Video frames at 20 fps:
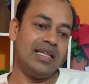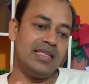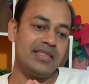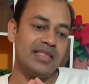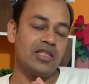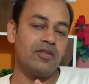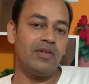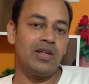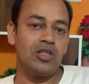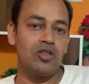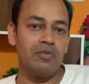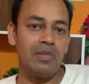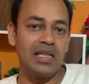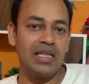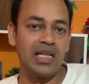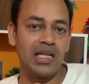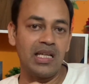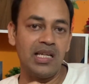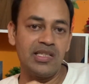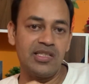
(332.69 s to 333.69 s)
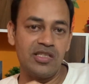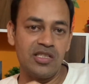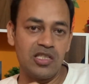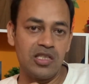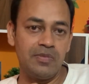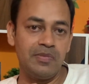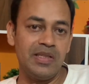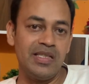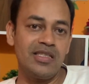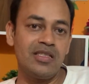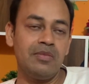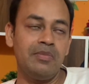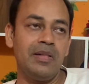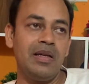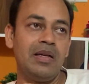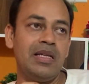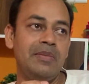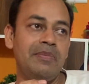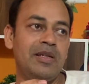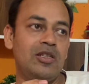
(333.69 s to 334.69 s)
it a one-to-many relationship? It's a
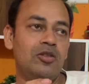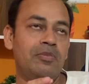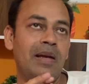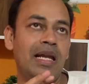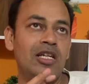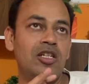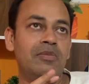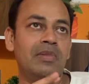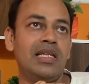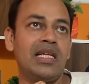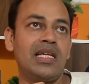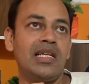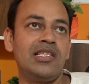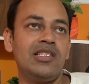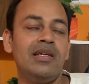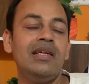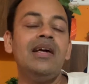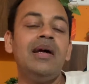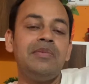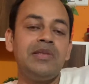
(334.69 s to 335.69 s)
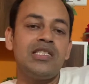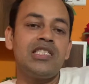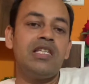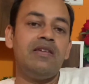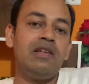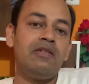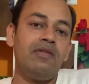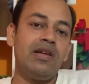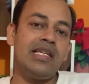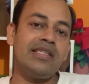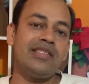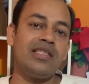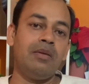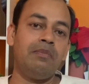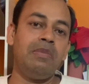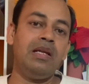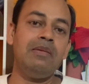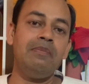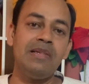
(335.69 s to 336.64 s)
many-to-many relationship. I'm just giving one example.